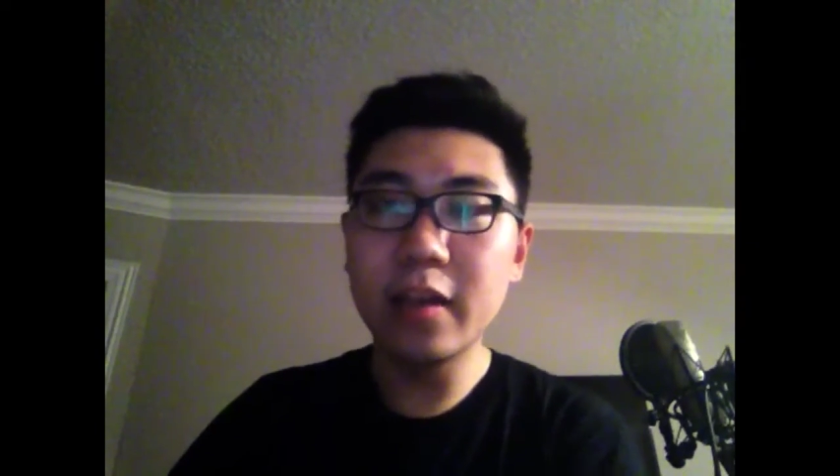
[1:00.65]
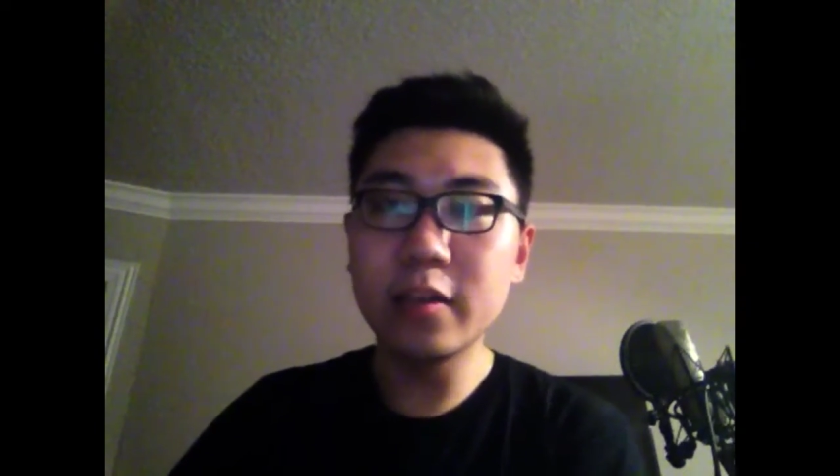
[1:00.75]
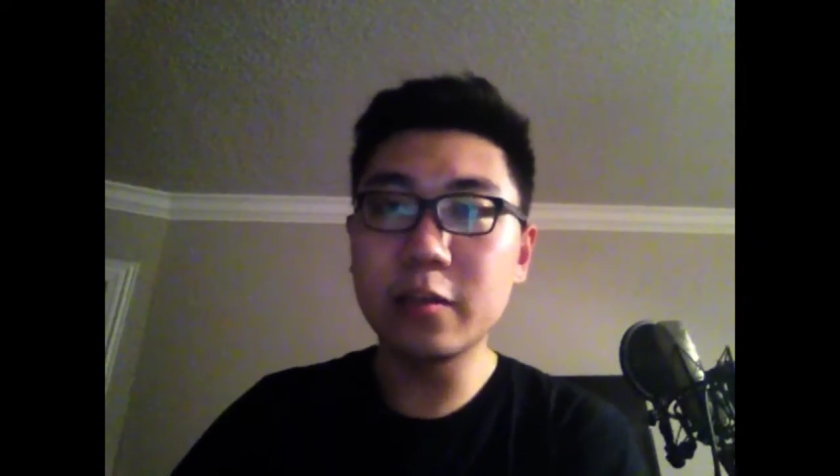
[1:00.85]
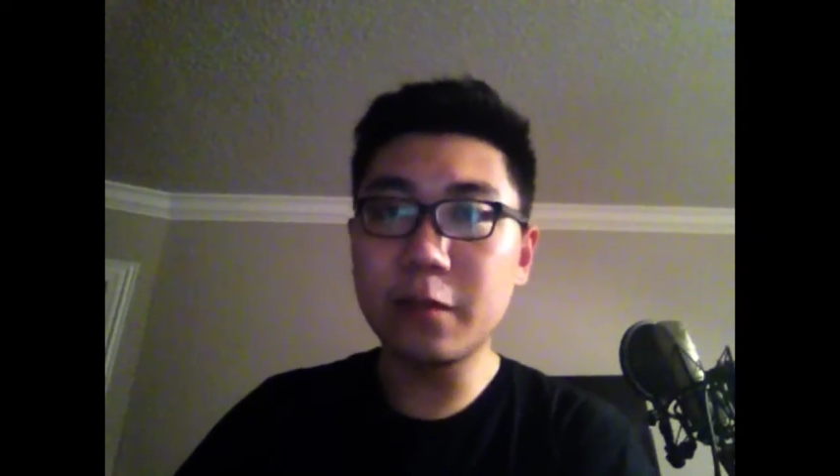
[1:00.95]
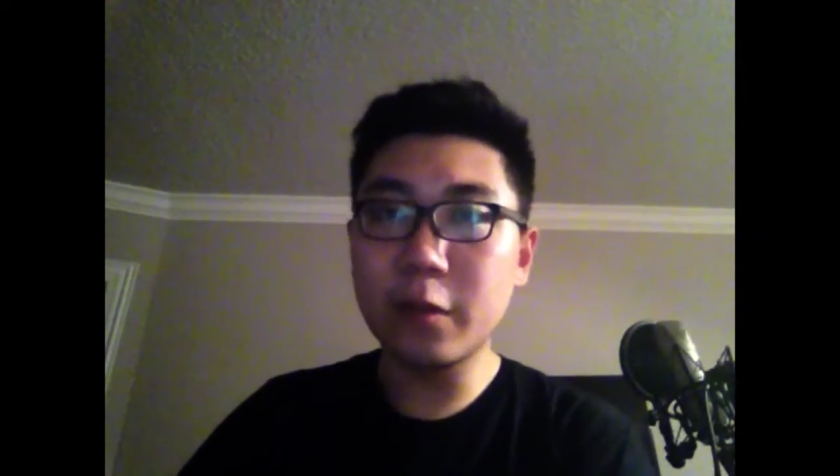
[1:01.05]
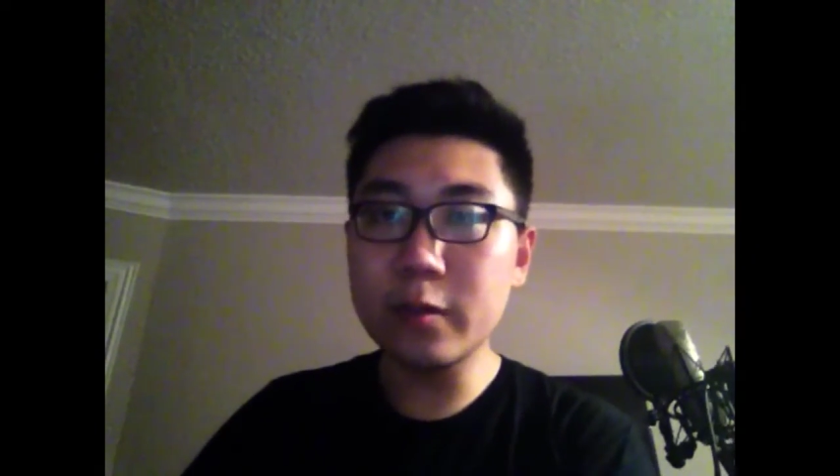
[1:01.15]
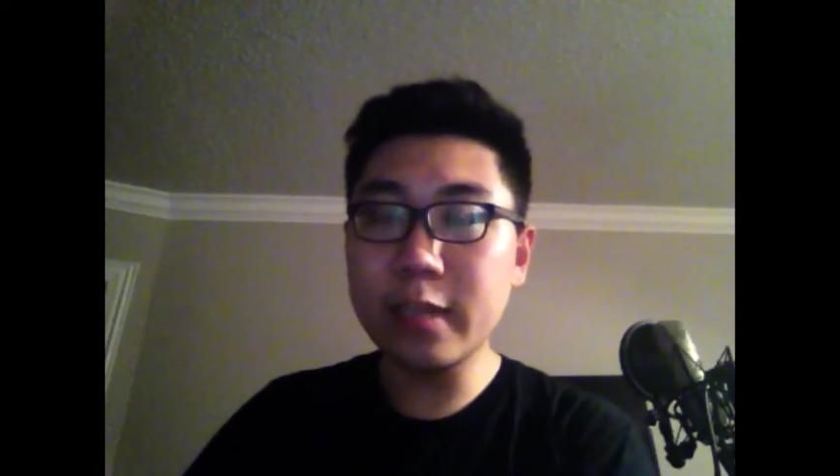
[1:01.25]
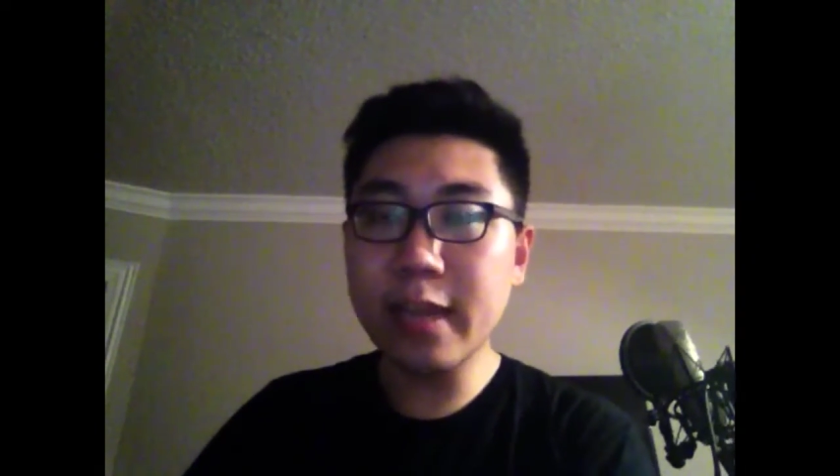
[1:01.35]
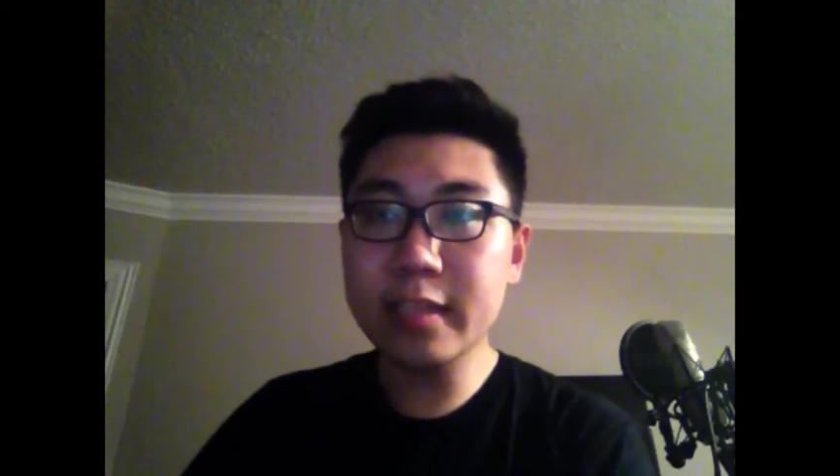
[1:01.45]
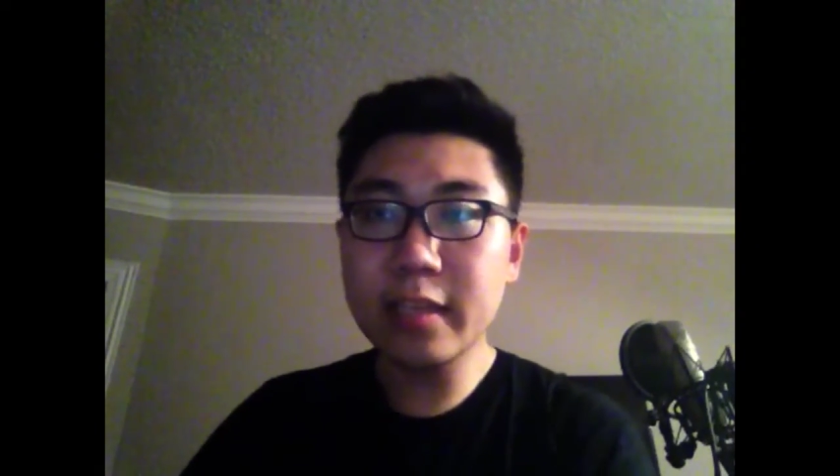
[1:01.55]
So for those
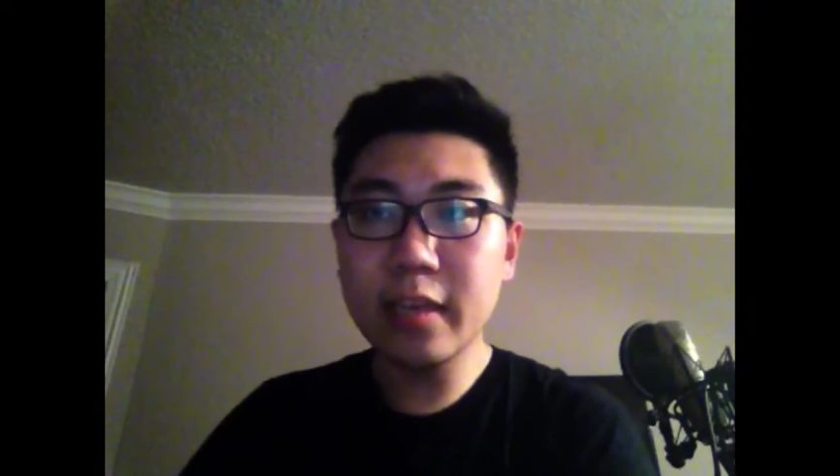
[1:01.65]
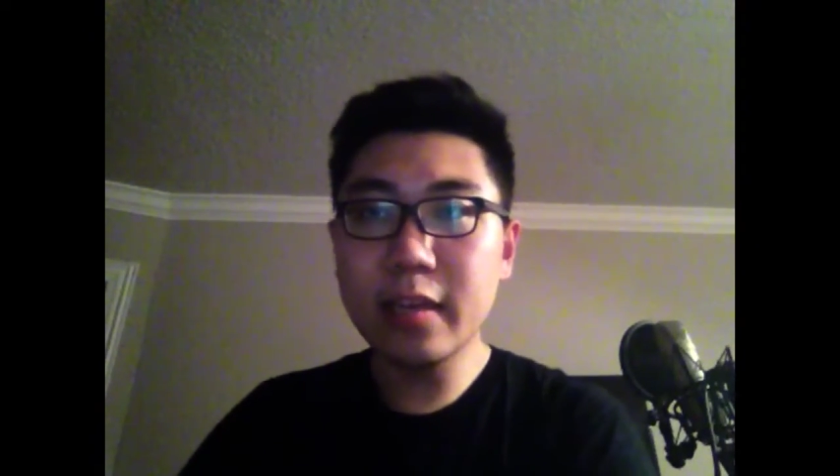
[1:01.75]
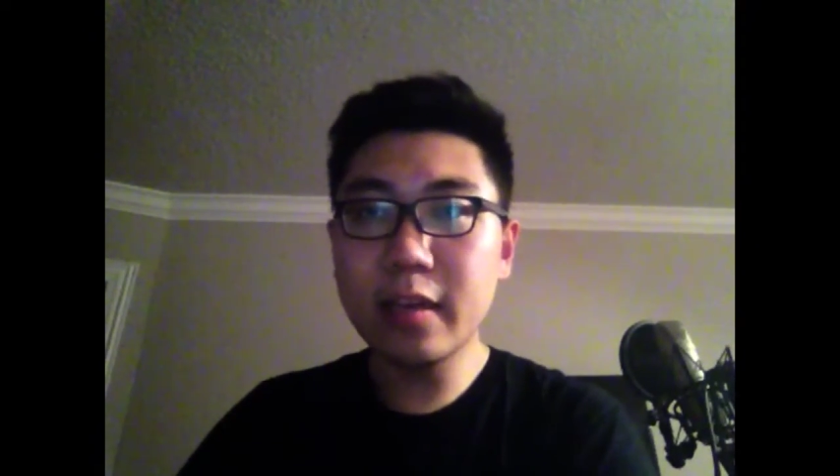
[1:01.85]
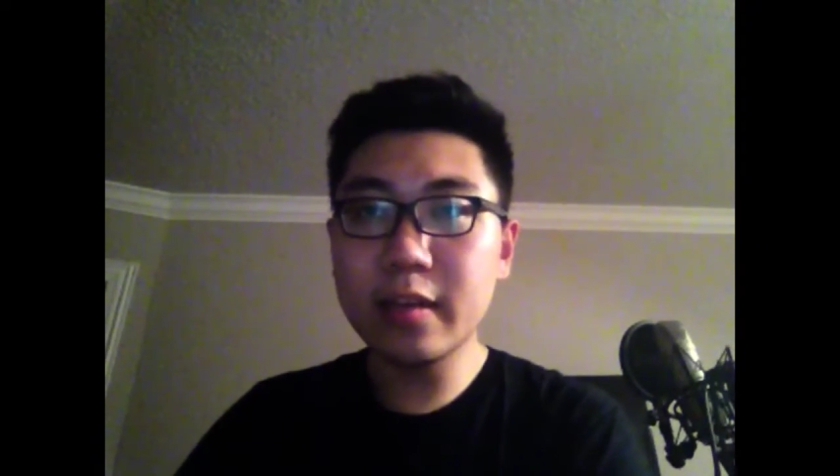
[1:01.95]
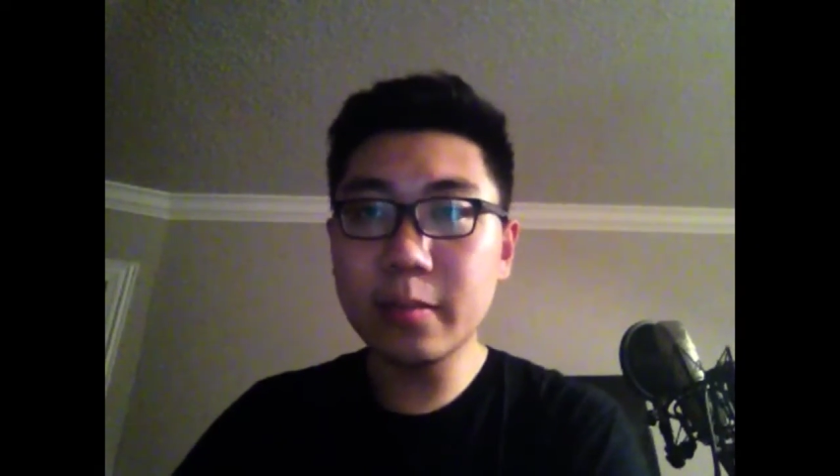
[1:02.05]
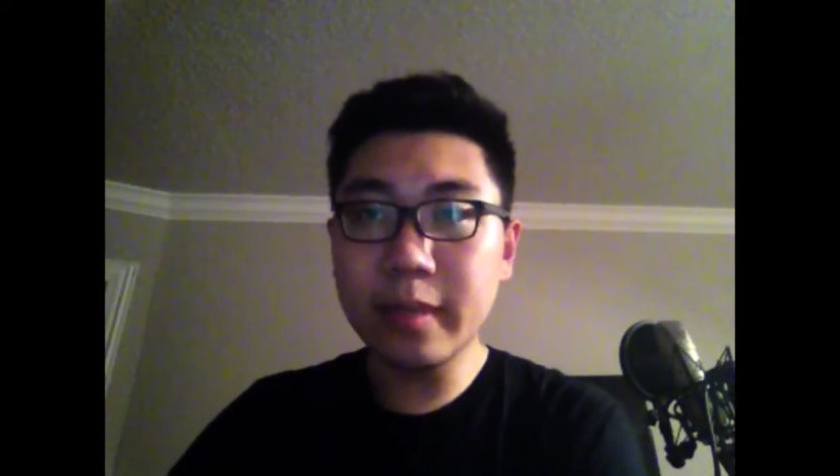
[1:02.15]
decks, the